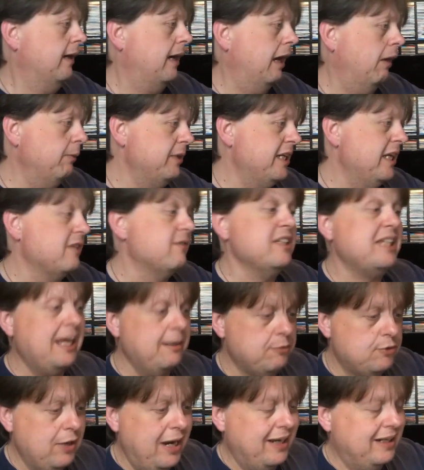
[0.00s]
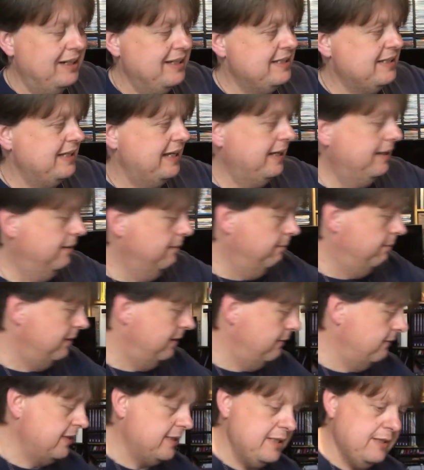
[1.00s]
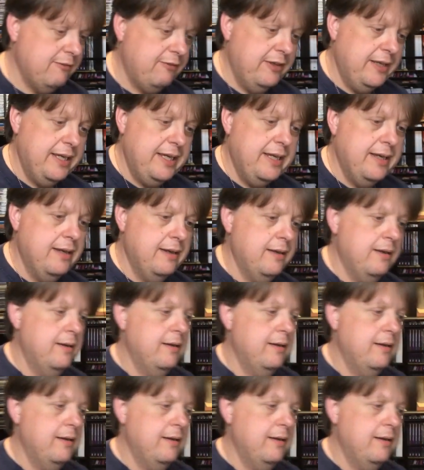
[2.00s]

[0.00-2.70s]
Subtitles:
which has the same track listing, but this is the...